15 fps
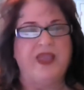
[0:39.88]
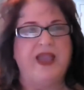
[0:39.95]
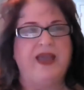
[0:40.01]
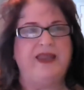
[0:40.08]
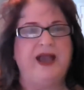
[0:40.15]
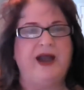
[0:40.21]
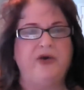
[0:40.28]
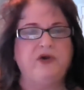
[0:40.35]

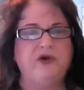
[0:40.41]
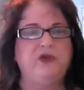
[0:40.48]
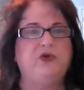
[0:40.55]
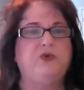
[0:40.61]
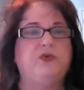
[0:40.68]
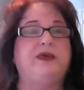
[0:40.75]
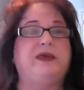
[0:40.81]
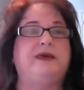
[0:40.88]
and how can
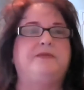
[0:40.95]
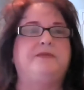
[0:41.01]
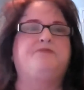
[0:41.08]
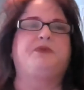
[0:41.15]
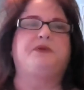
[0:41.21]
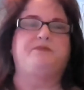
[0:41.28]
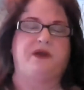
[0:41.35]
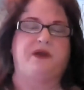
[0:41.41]
you
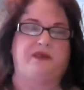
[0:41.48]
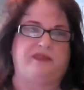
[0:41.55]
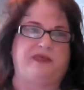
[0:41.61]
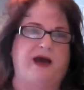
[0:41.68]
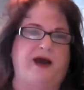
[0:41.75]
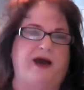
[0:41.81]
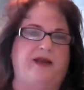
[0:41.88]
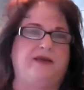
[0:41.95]
implement
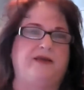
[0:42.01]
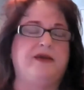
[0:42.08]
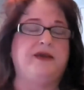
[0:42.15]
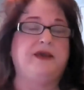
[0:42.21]
that